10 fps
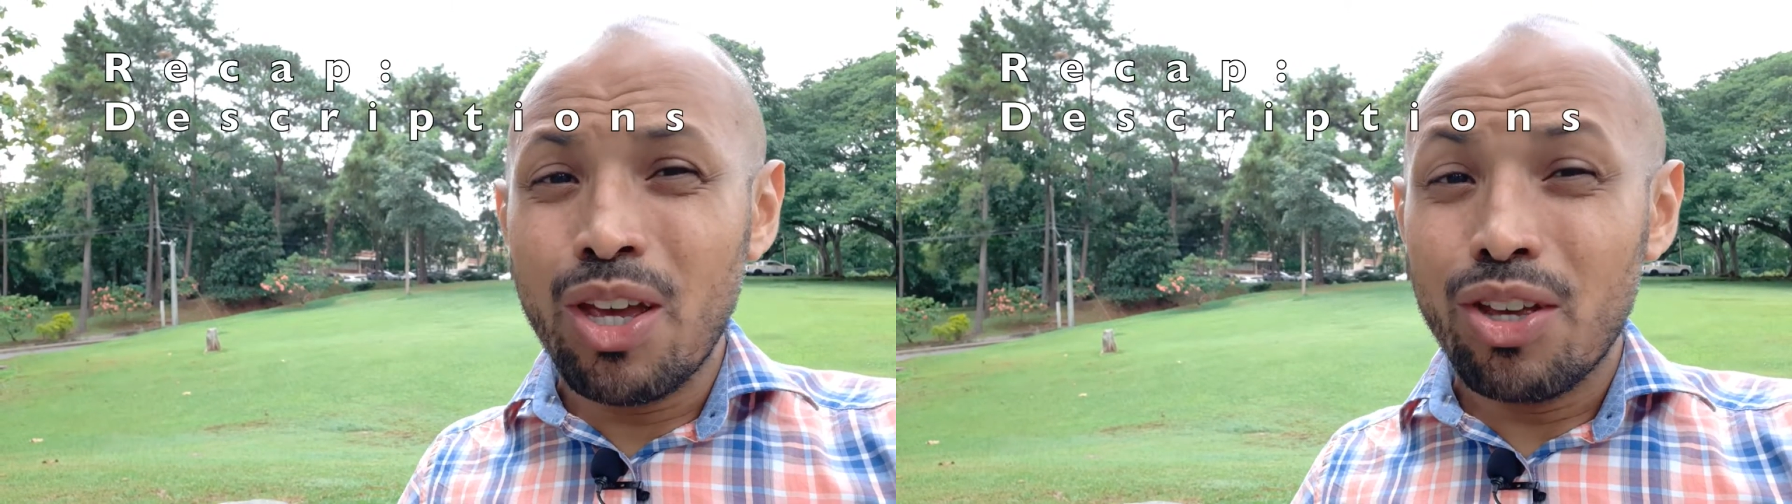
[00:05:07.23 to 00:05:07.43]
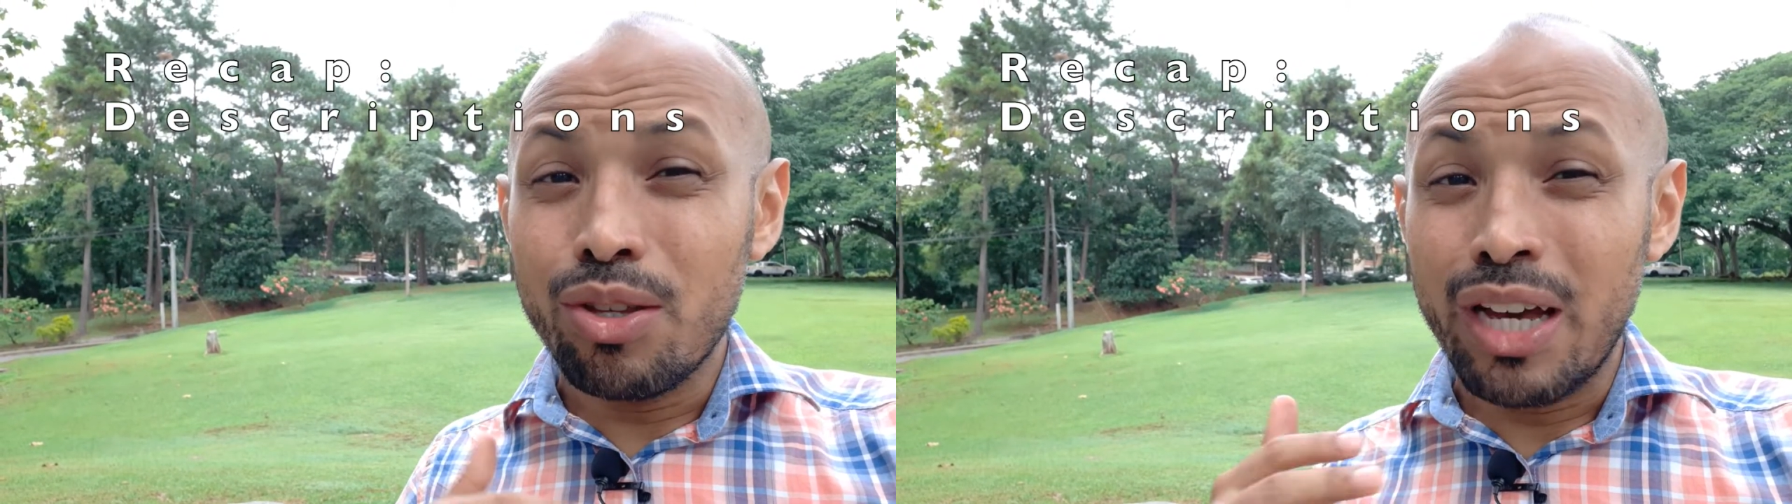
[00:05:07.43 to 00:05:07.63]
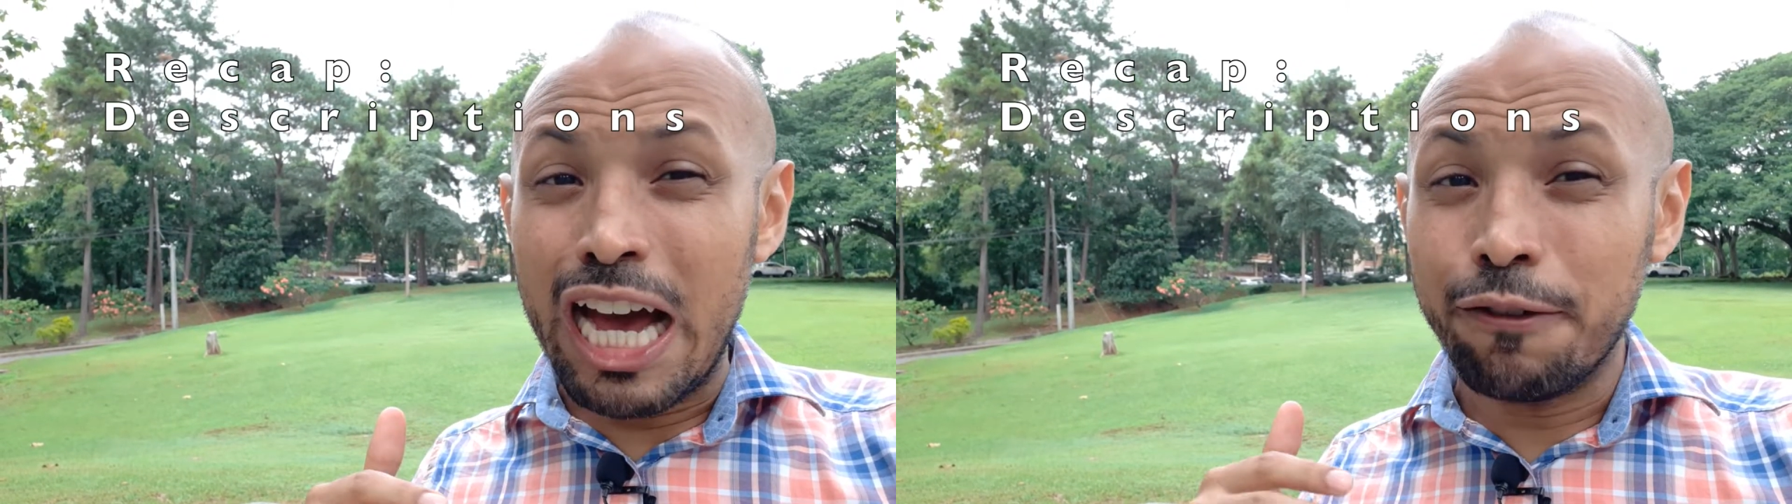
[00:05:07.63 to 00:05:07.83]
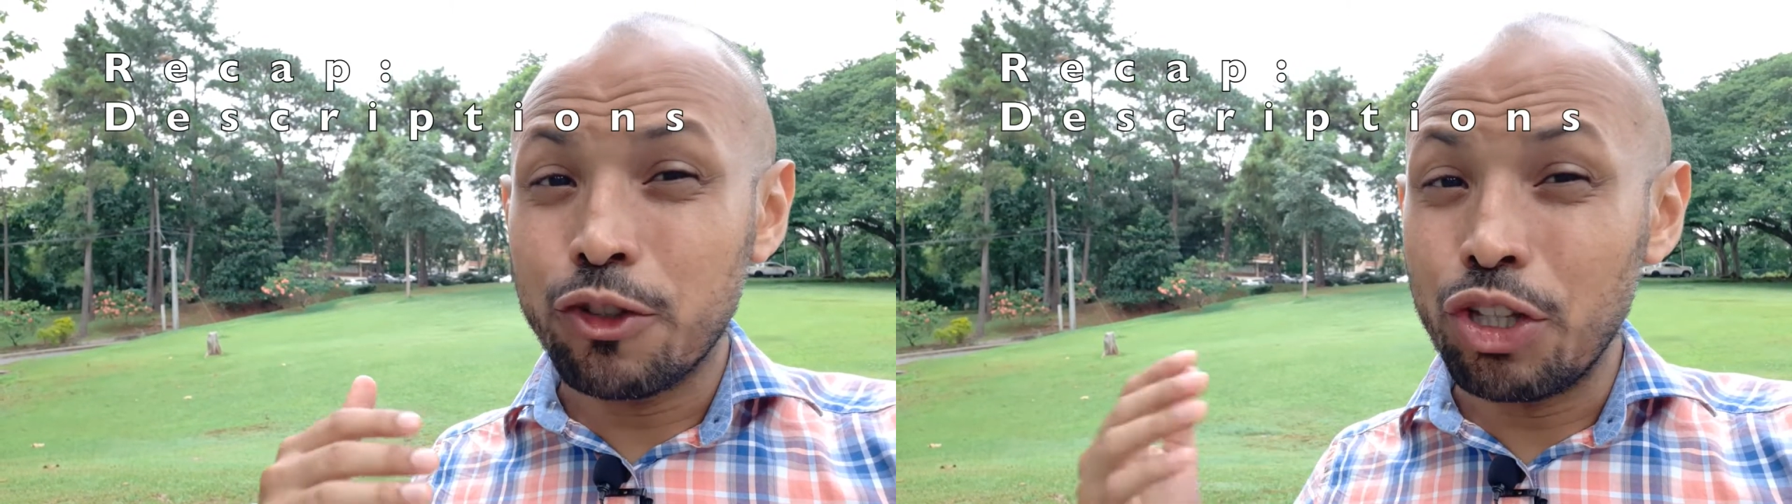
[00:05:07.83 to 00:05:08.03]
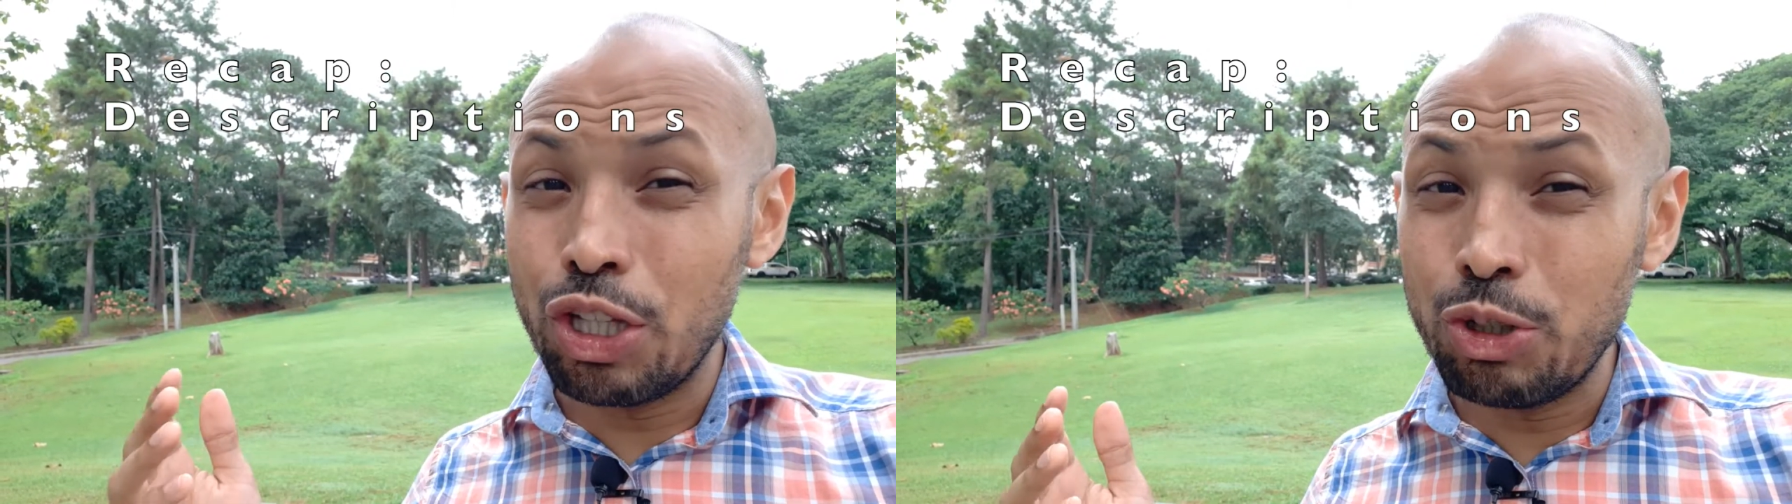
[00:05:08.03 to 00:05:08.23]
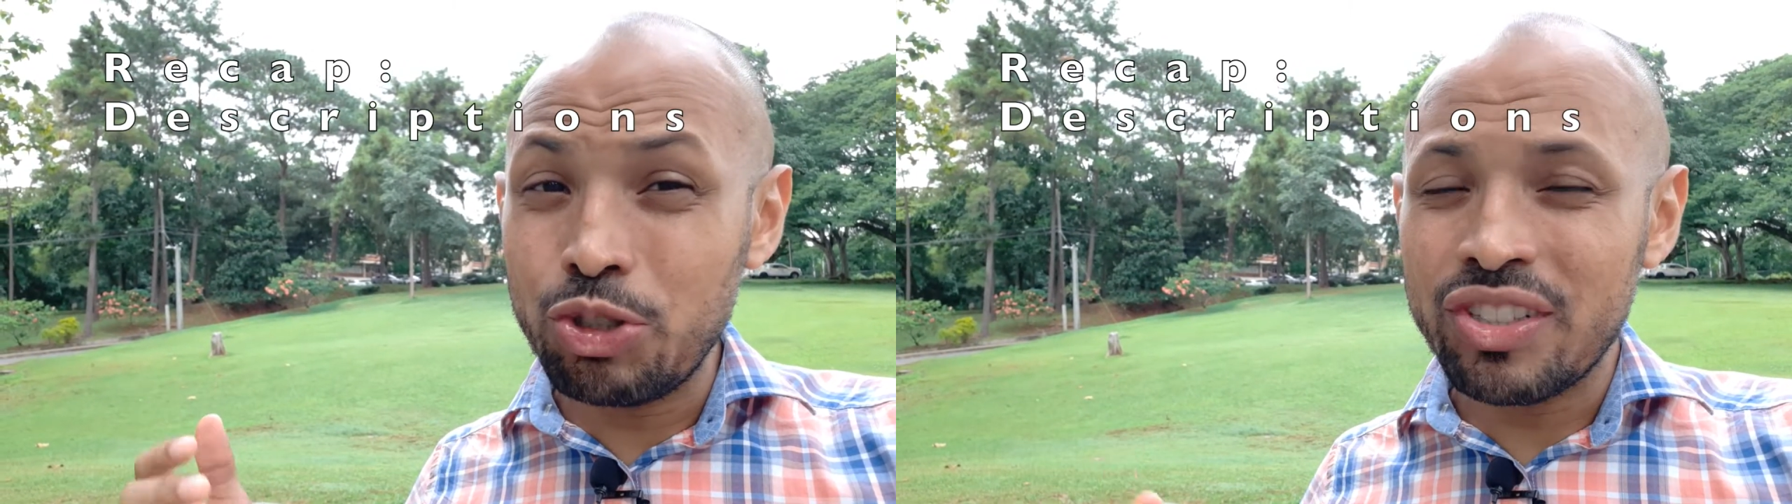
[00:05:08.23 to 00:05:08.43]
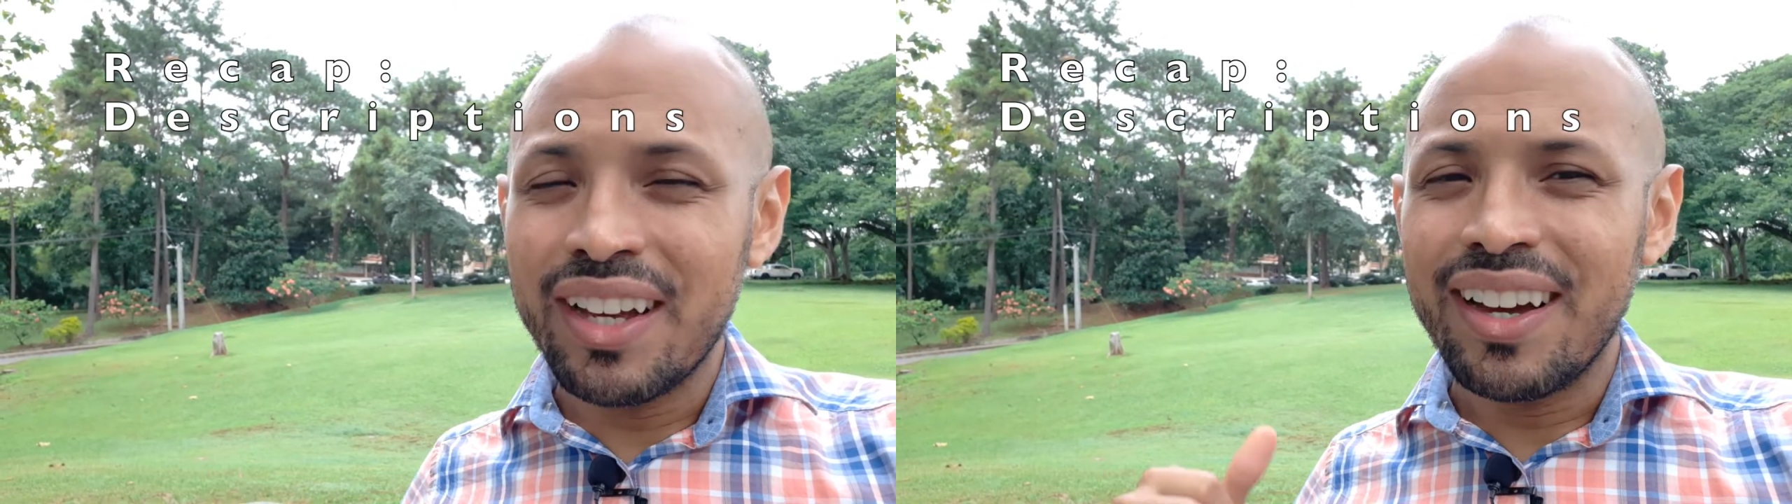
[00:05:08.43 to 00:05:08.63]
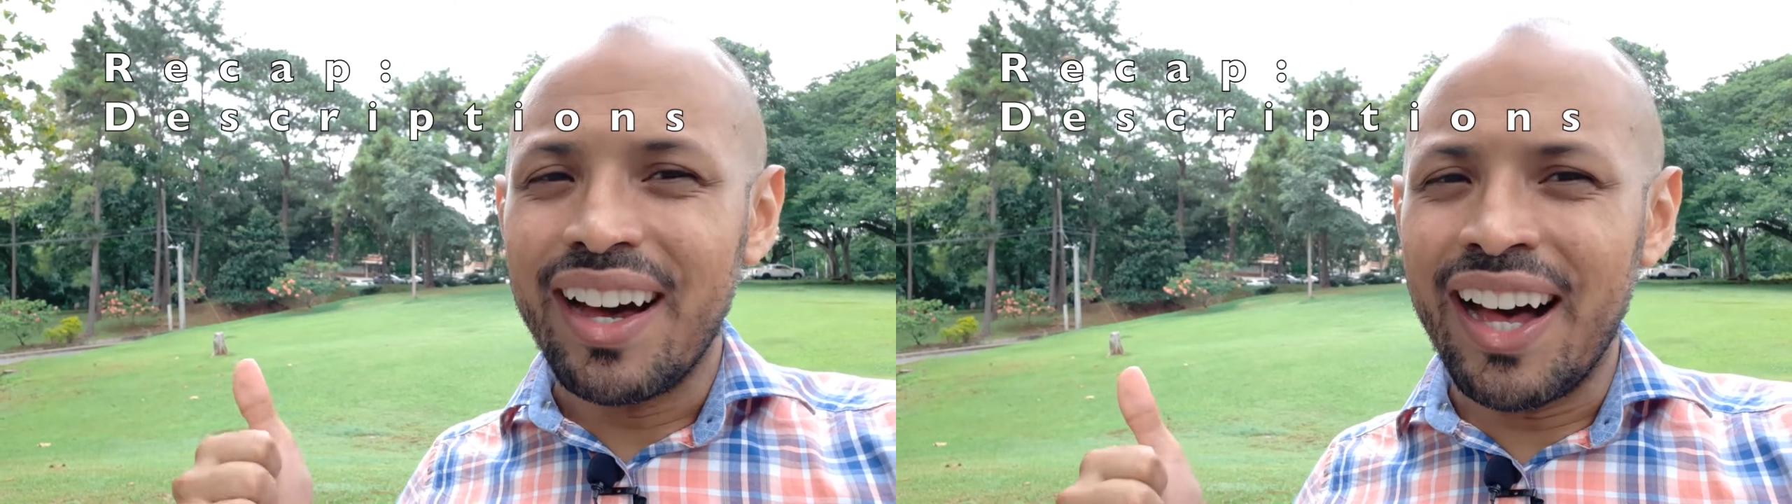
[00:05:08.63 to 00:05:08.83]
you have to use
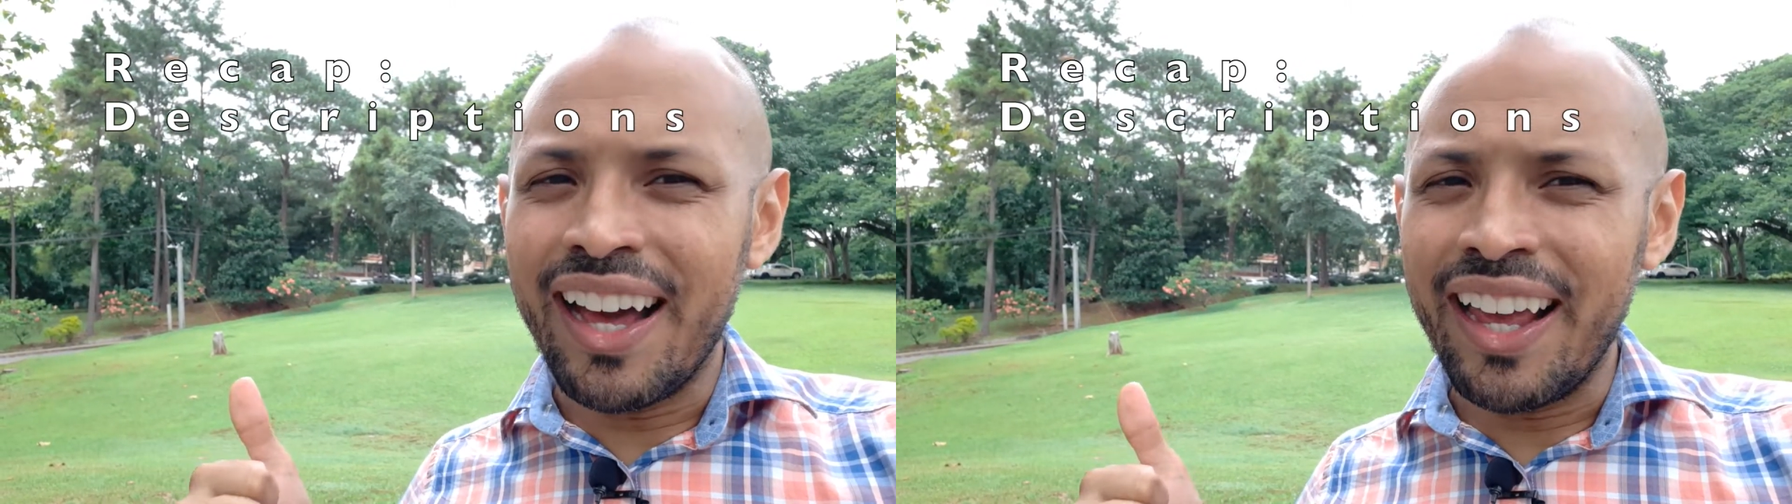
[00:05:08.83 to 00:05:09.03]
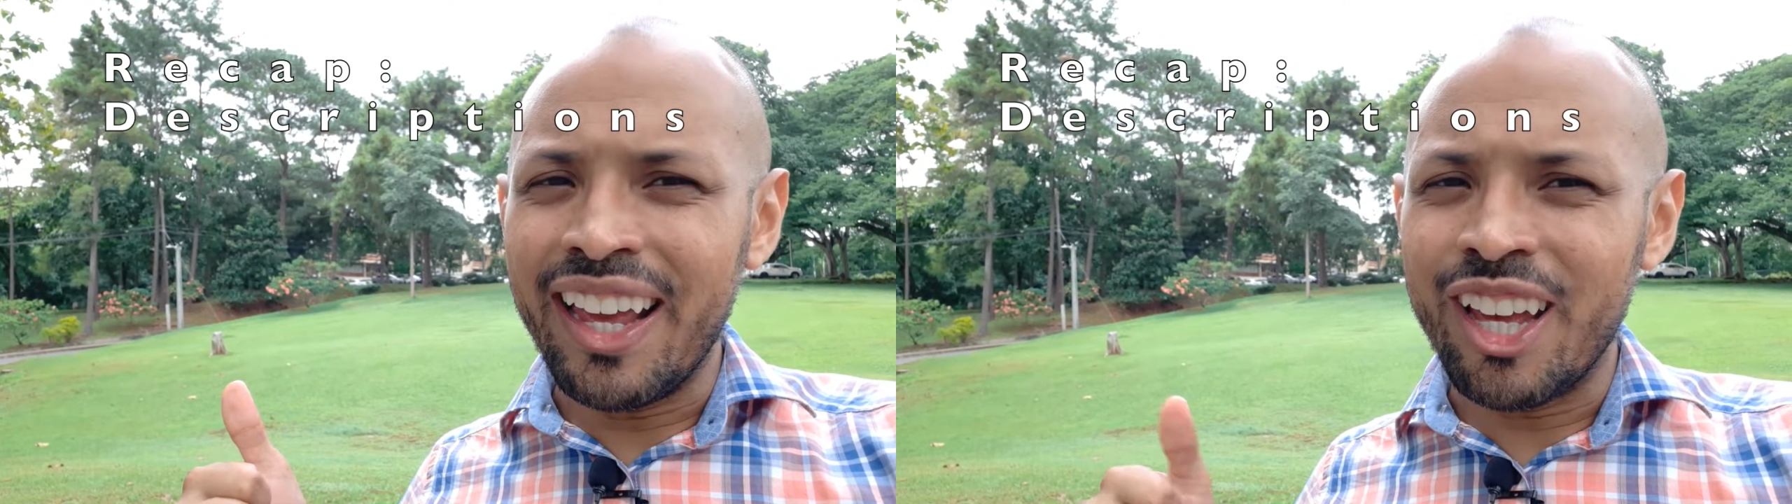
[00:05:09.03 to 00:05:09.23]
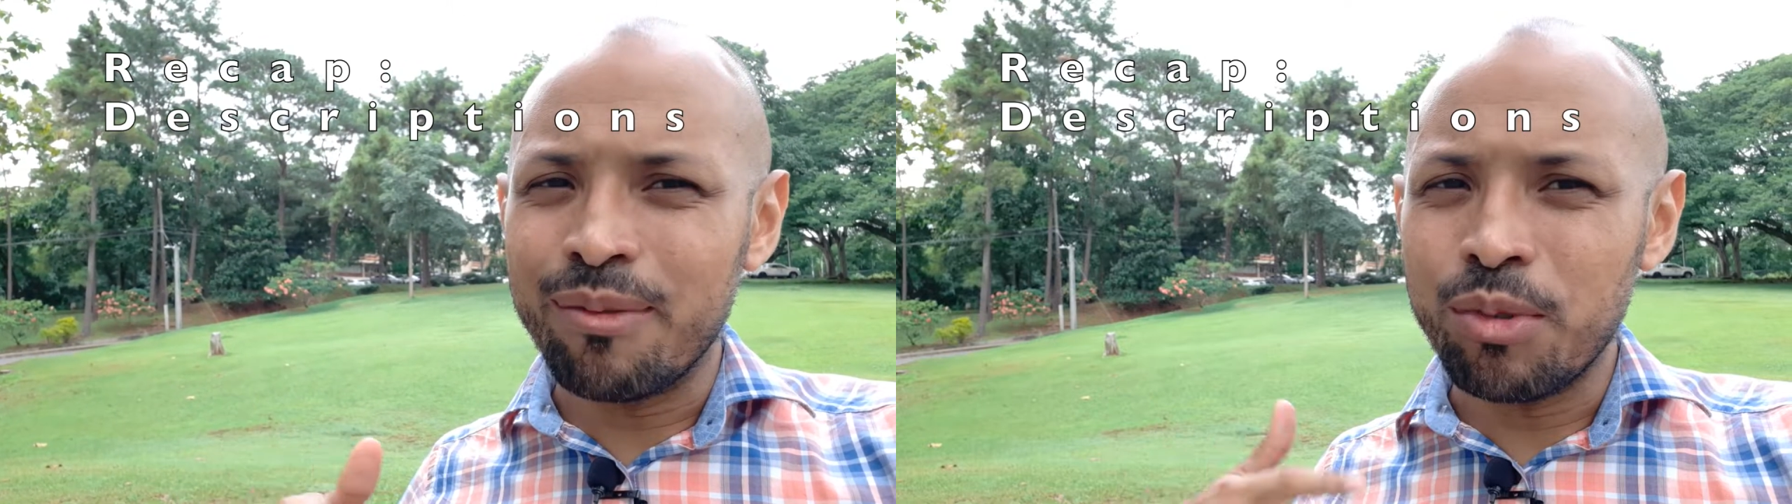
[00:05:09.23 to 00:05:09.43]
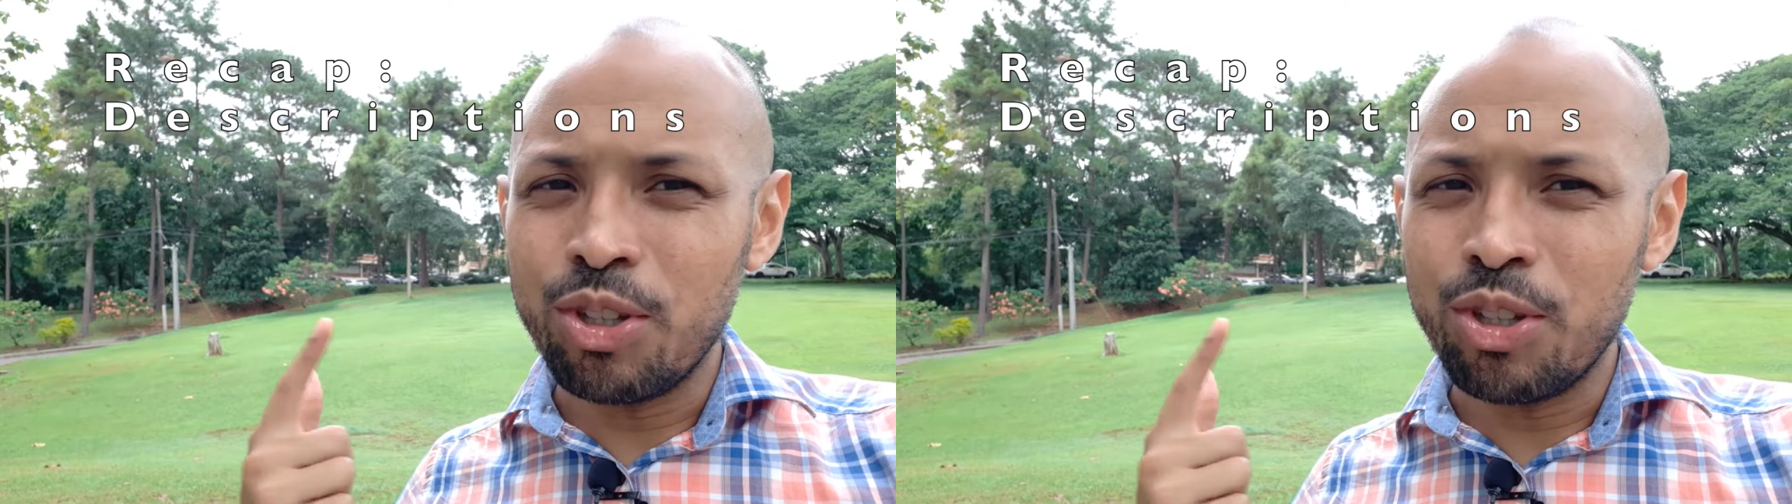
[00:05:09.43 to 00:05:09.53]
I am,